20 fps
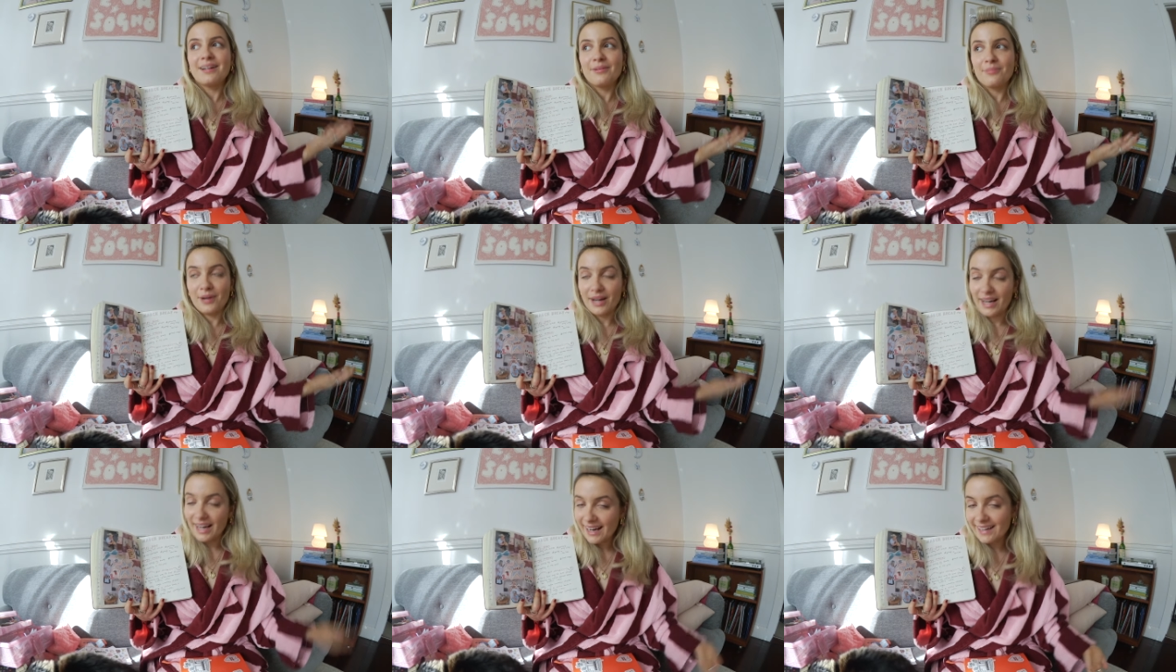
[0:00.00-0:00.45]

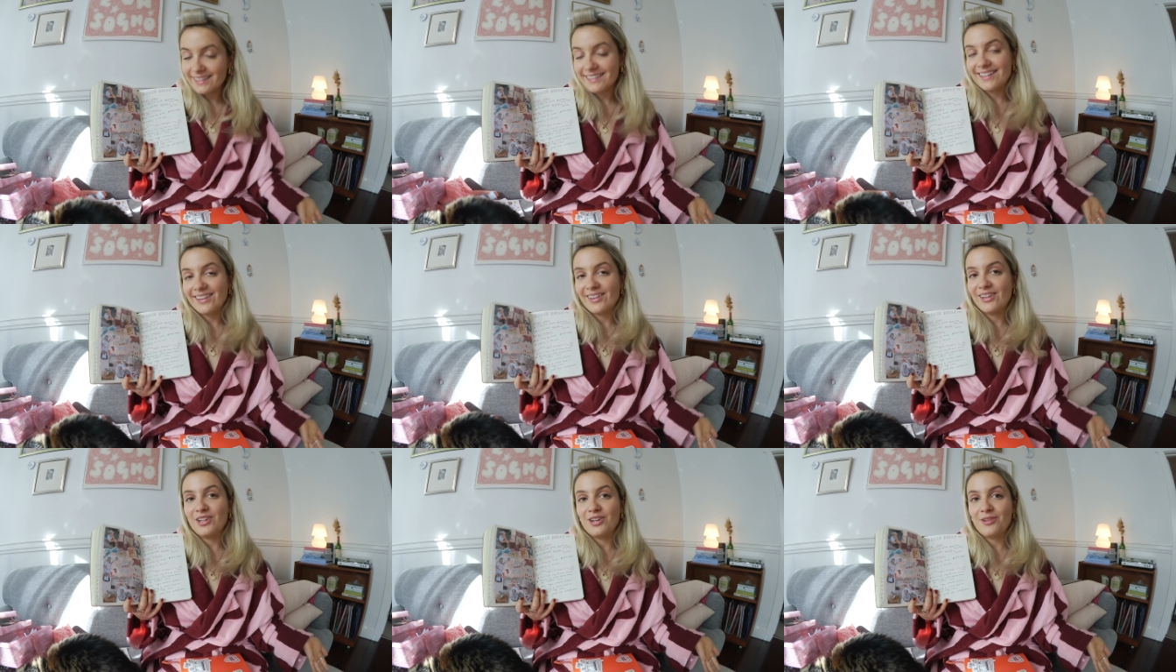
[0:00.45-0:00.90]
bring
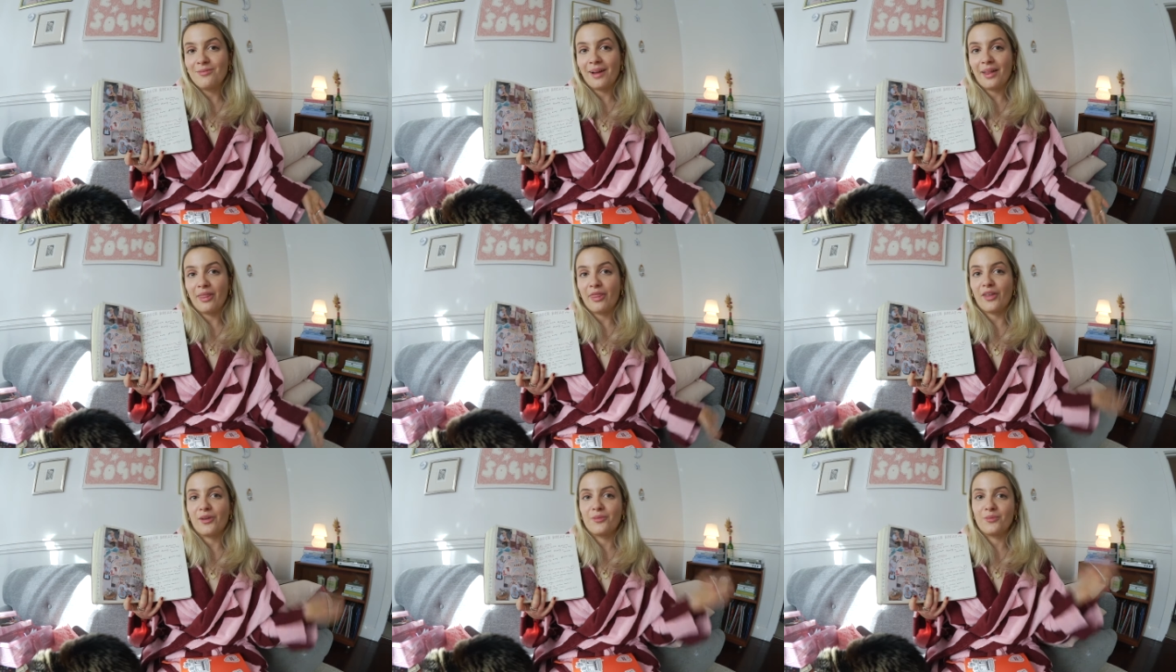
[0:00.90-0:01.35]
into the new
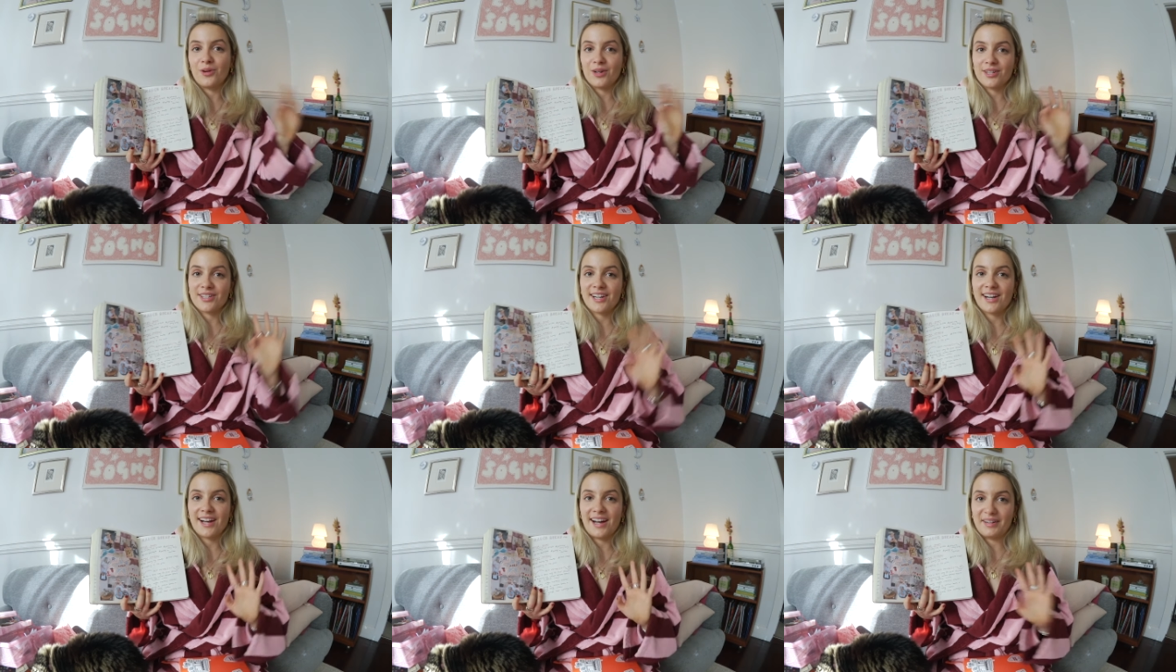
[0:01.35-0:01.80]
month and
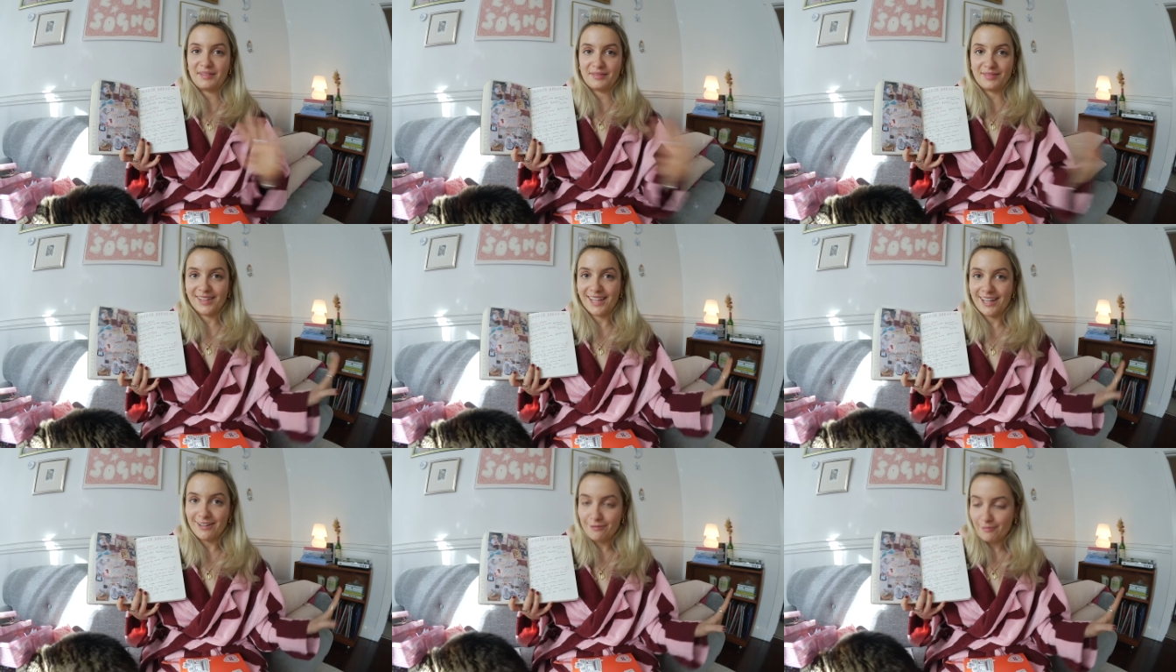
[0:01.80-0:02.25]
what to kind
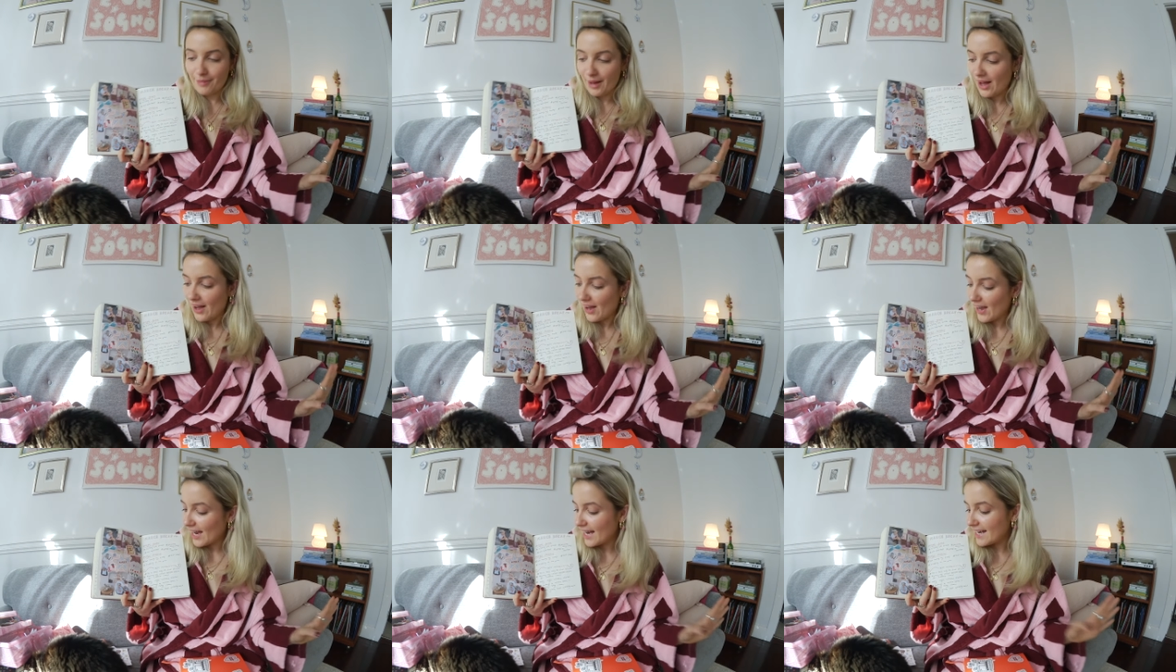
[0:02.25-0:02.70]
of leave
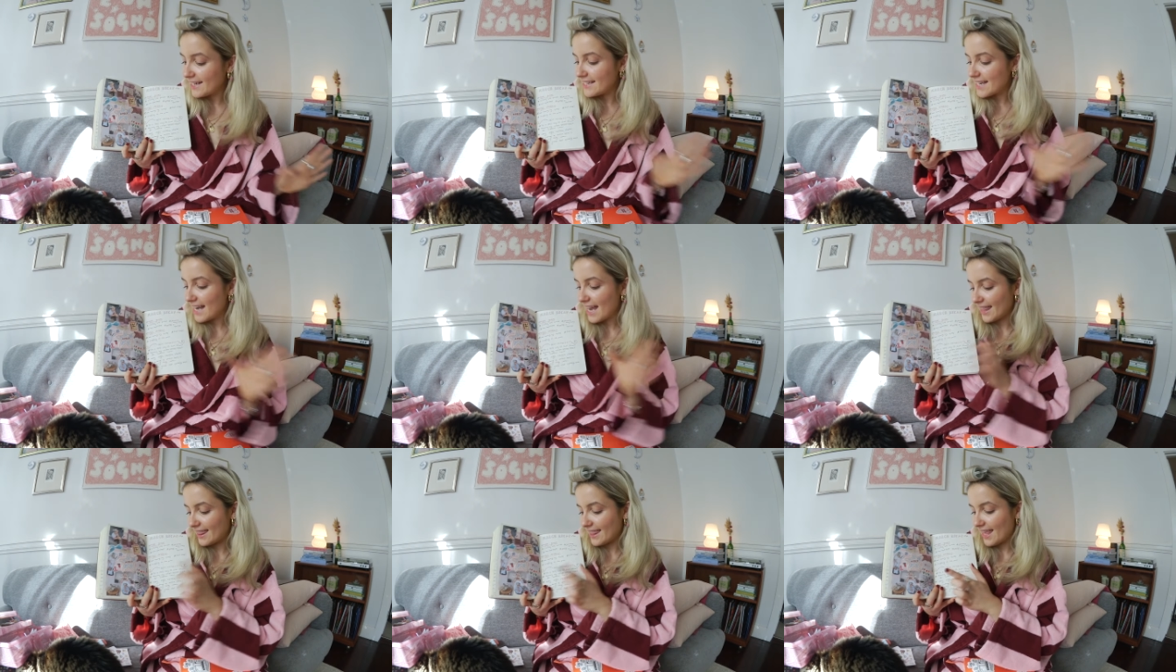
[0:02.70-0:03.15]
behind,
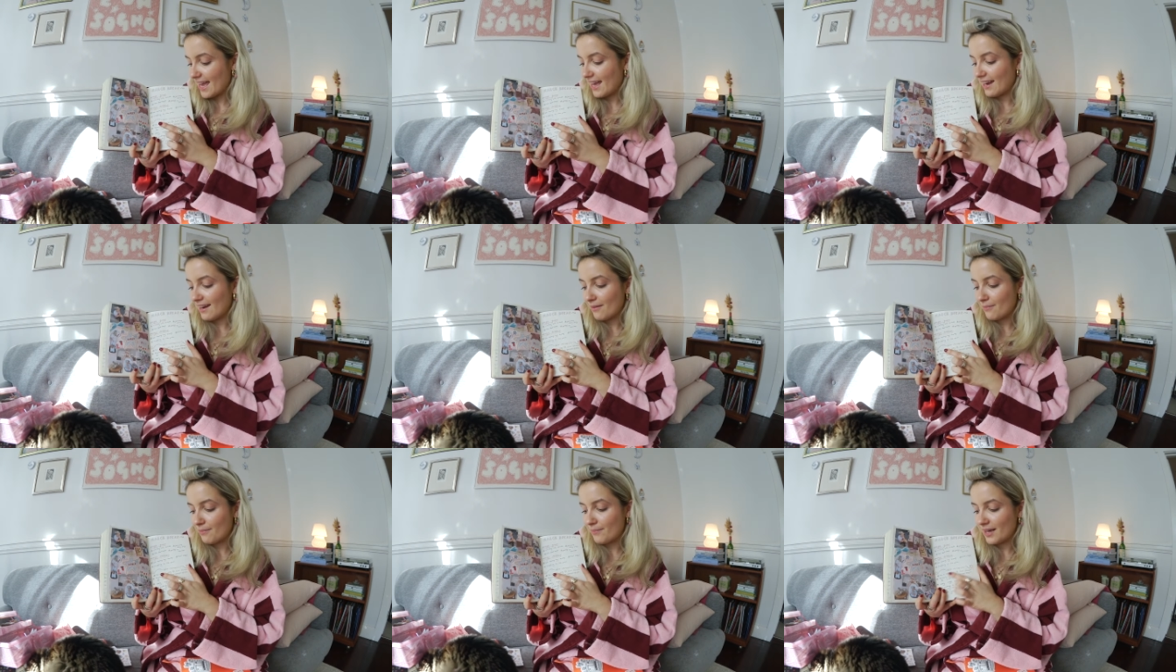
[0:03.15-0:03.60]
and
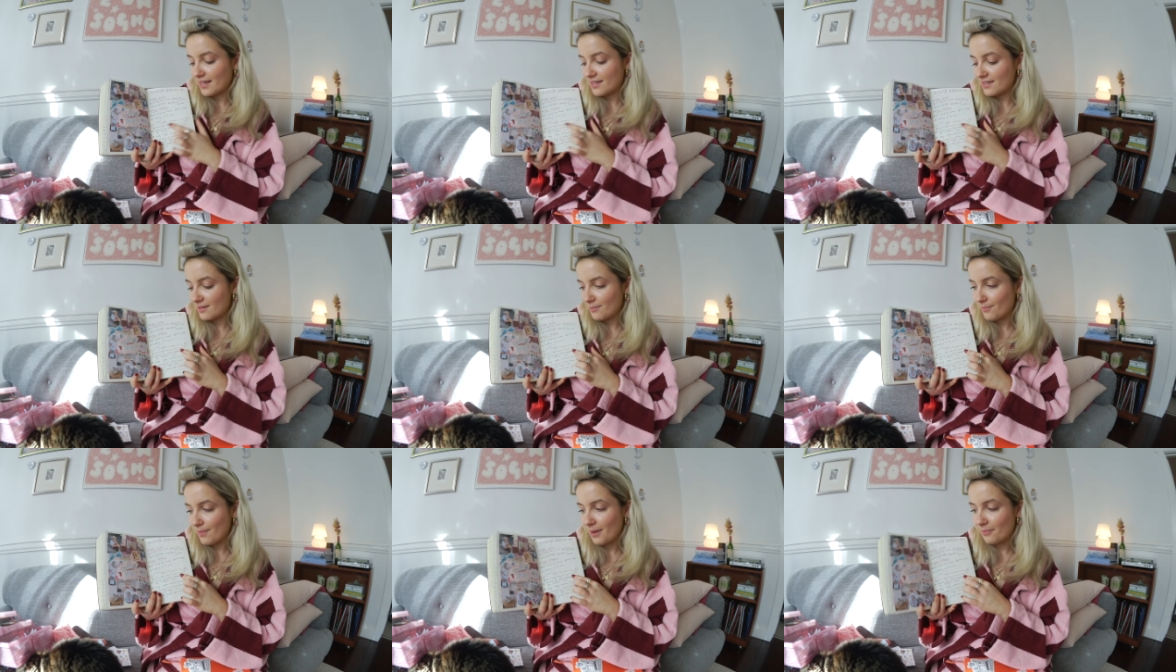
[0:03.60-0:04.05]
then
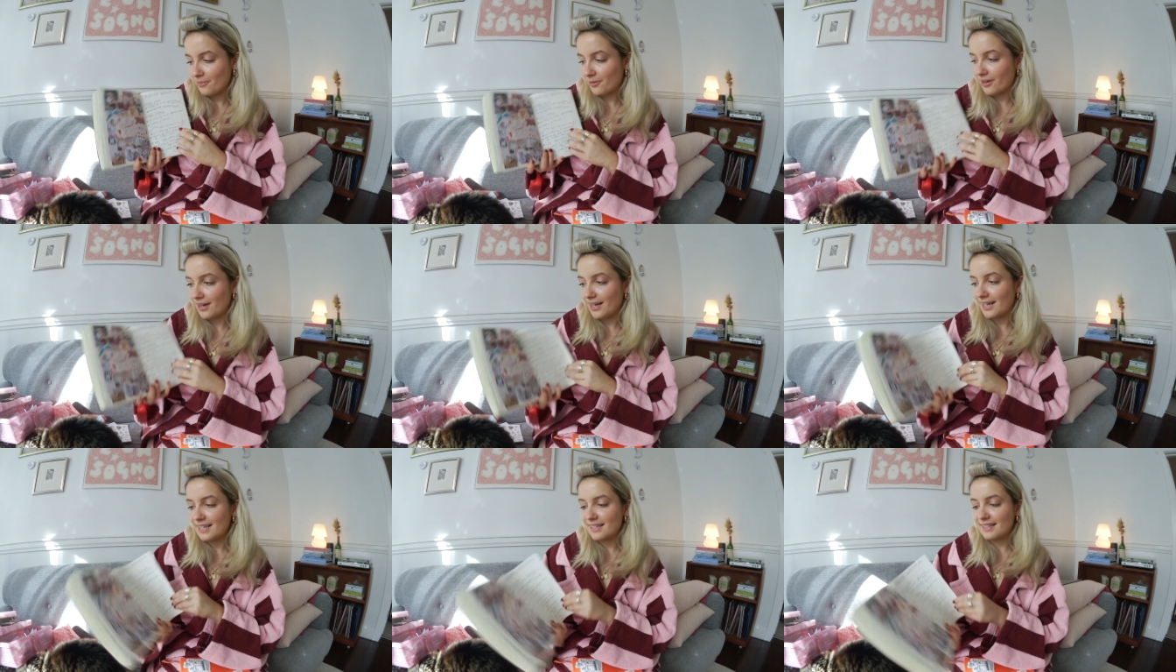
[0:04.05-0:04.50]
best
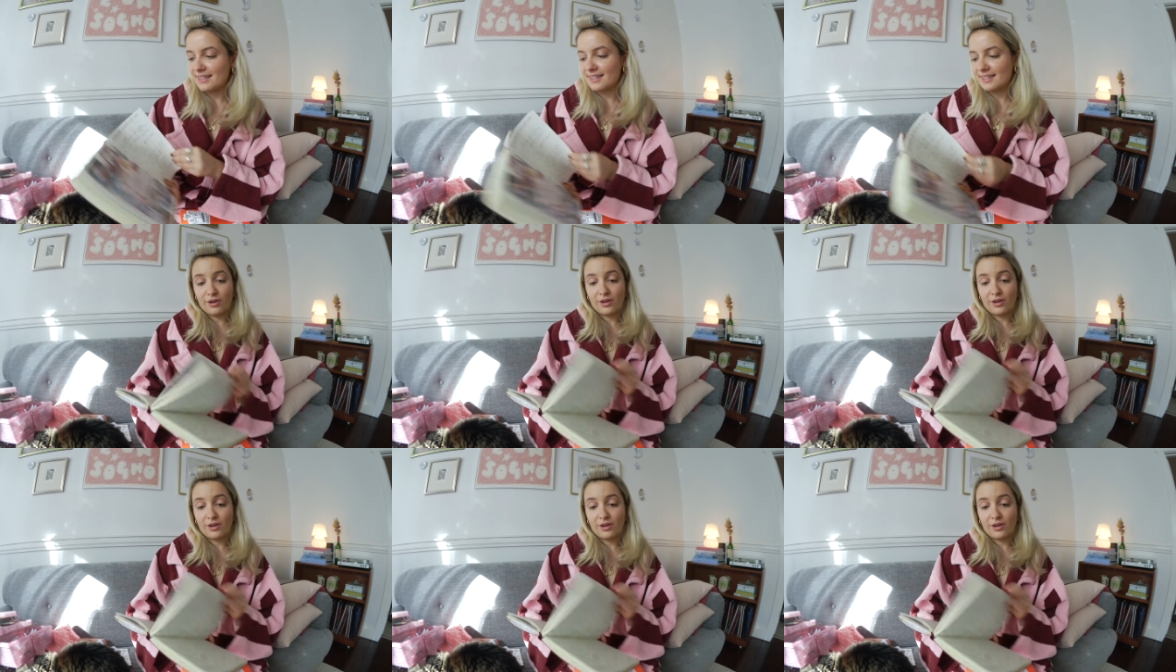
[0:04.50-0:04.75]
memories.